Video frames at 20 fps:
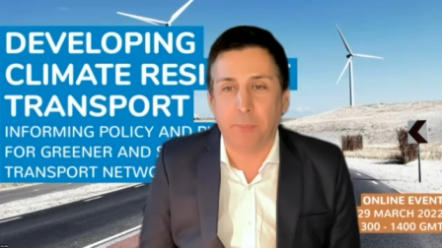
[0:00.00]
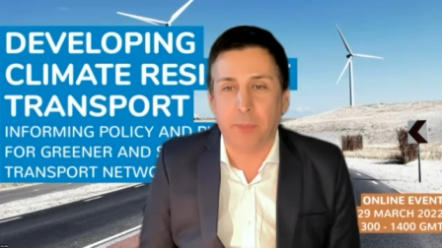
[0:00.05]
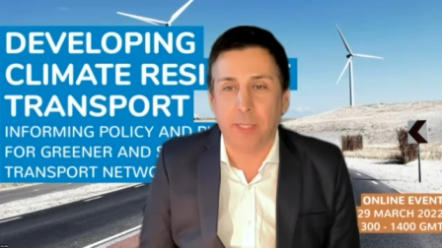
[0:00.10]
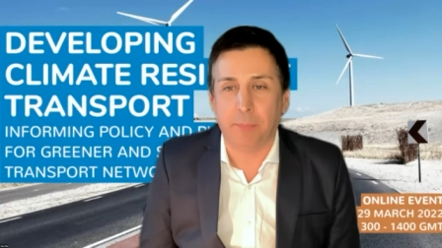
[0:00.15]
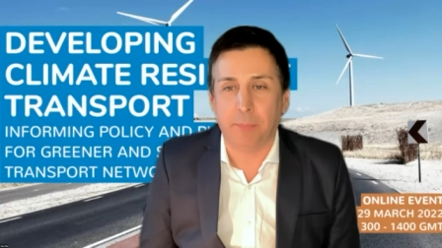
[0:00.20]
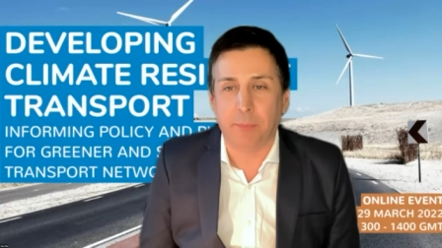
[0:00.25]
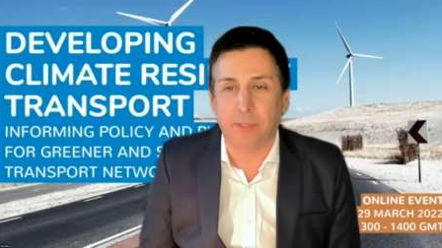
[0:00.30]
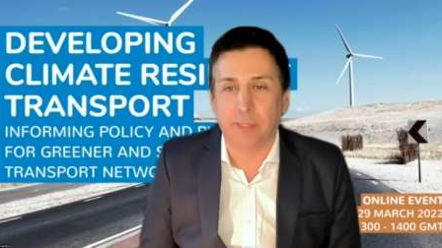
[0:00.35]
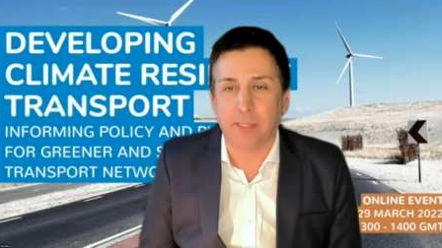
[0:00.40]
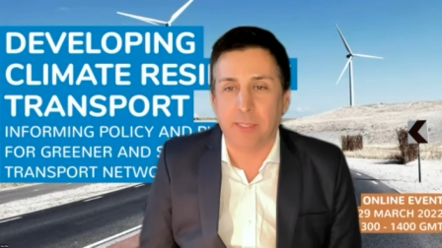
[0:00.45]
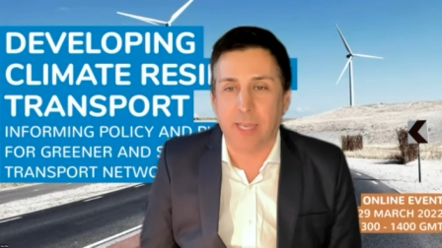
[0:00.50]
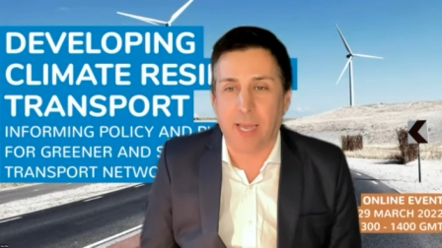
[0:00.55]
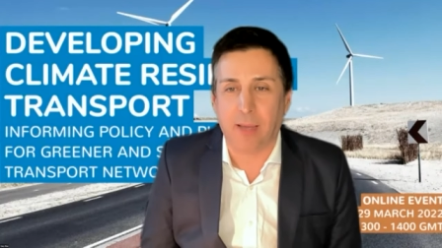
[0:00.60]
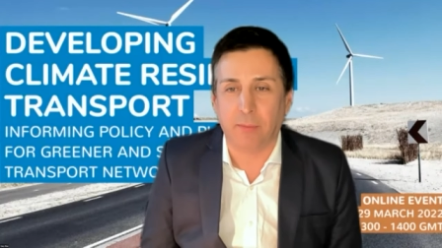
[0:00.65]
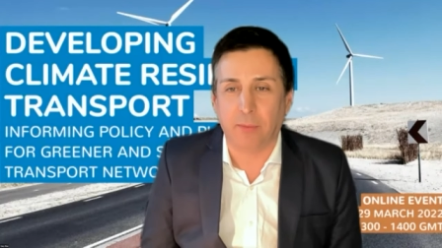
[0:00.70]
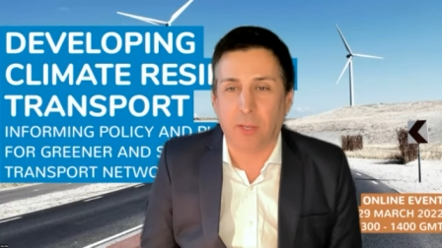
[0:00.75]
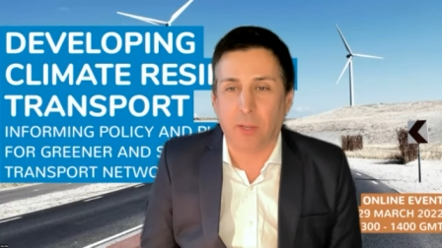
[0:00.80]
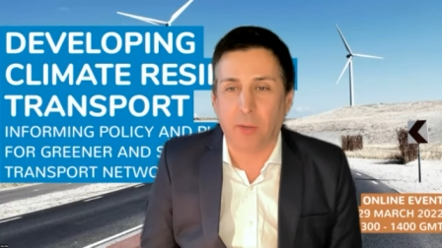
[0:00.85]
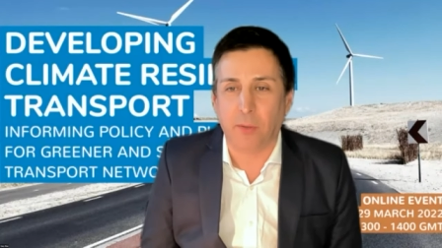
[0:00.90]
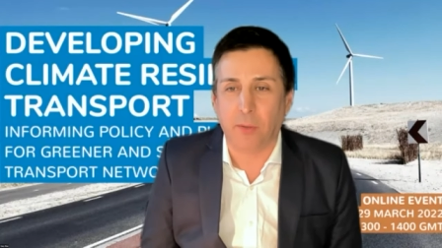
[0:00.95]
people to
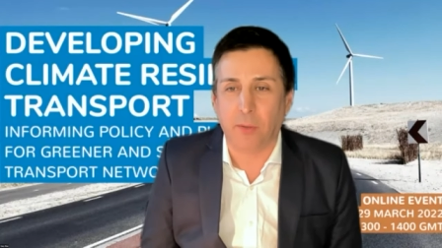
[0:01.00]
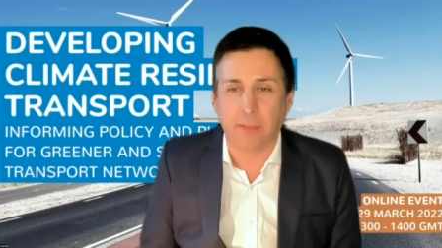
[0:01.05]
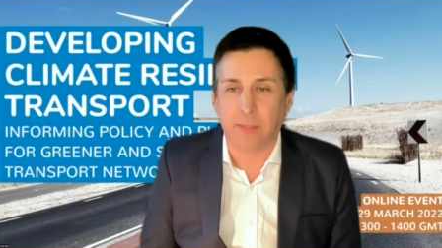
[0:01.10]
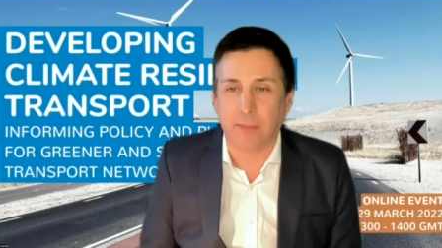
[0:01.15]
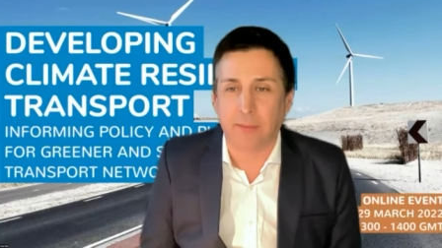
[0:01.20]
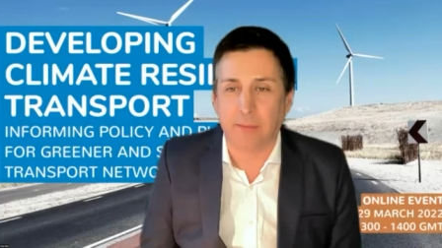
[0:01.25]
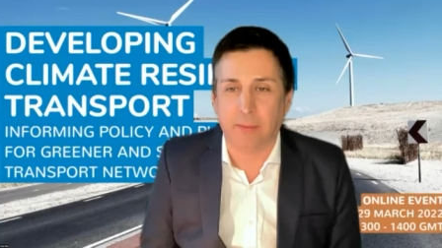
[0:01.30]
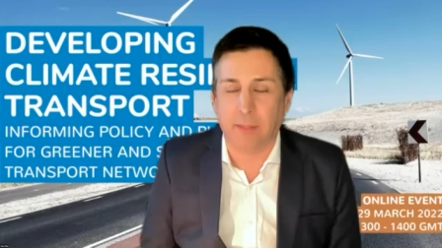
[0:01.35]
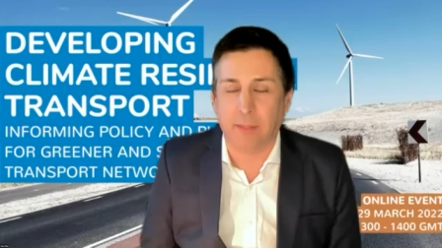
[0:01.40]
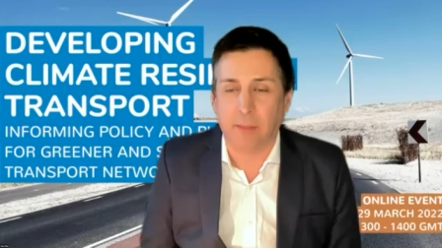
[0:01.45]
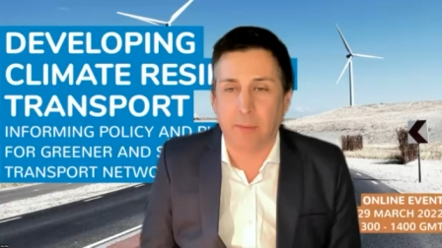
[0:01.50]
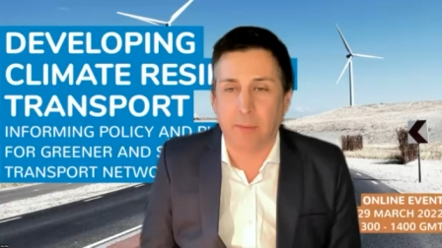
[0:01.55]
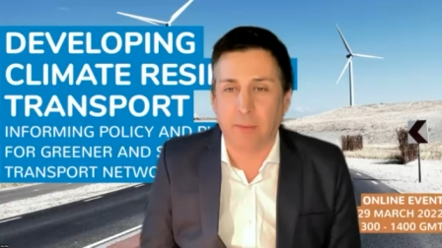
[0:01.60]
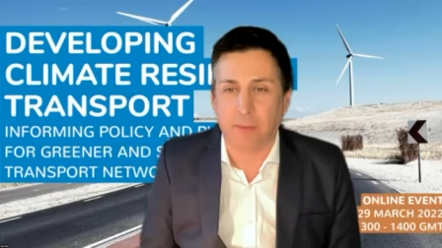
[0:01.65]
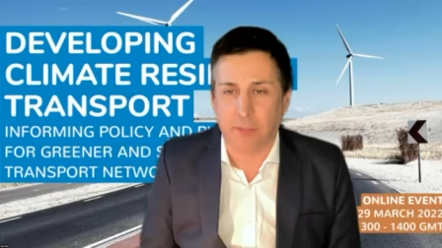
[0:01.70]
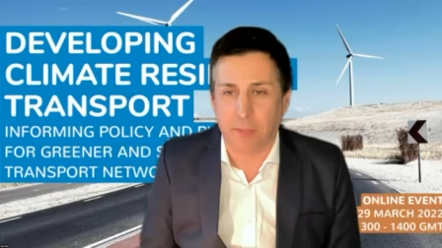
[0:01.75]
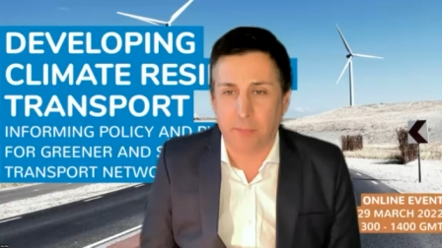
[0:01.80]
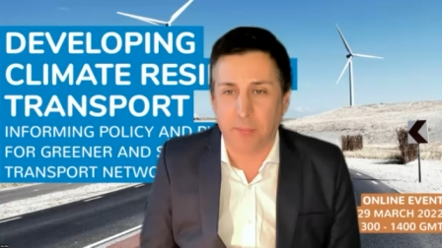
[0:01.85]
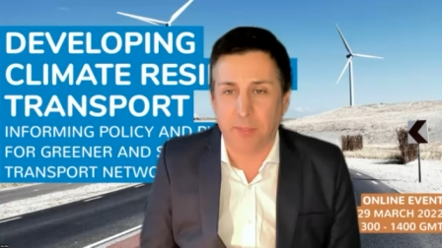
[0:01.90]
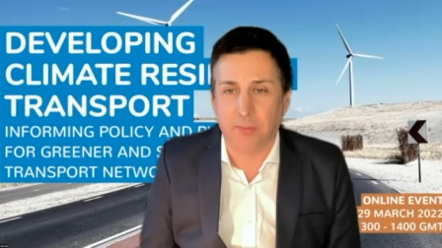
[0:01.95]
download? Is it co-
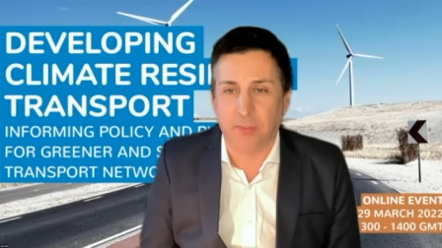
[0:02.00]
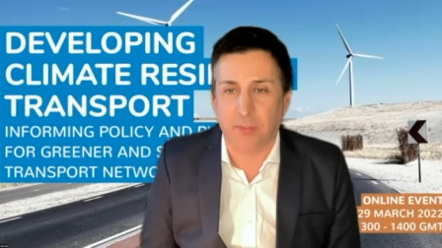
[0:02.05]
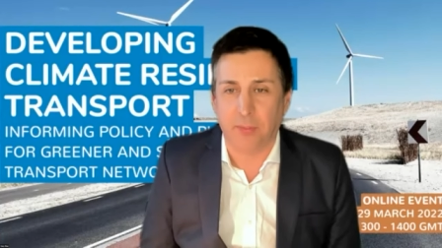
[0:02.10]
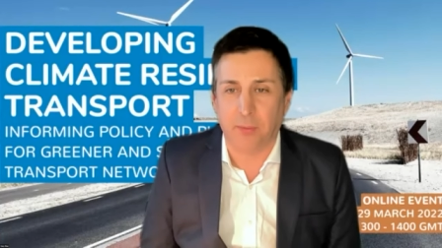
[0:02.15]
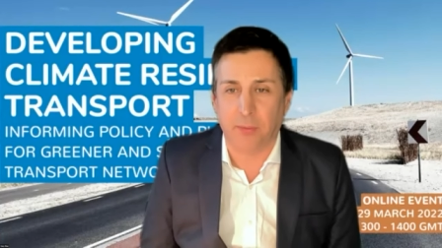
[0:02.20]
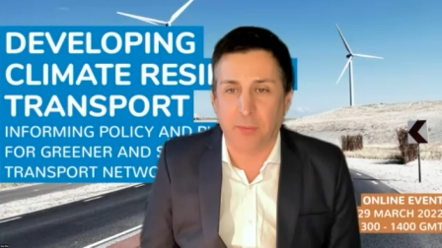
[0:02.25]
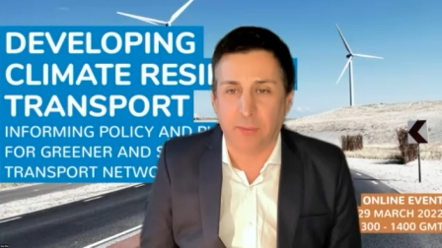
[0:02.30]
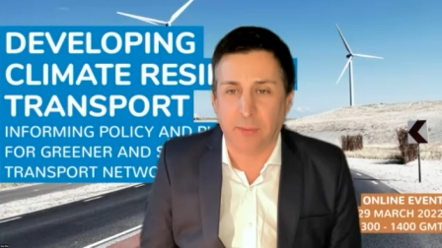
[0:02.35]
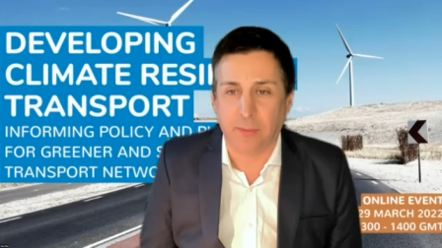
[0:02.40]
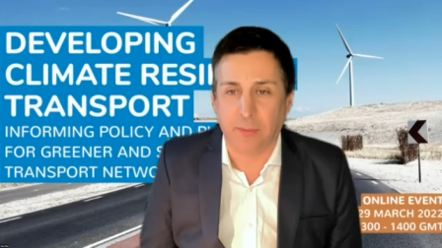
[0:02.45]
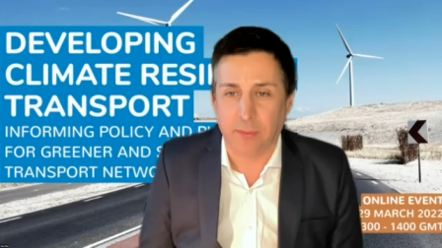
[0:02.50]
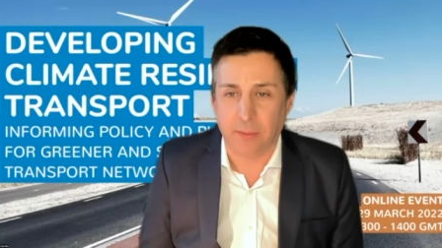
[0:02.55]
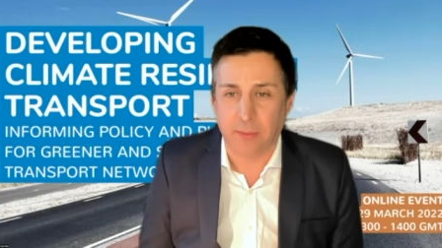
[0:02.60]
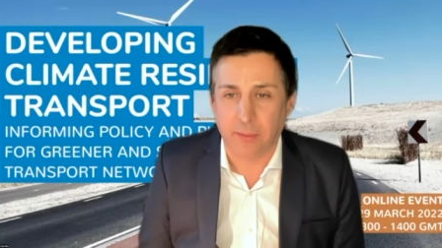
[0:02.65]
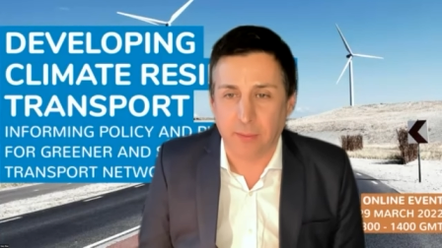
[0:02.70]
coming soon?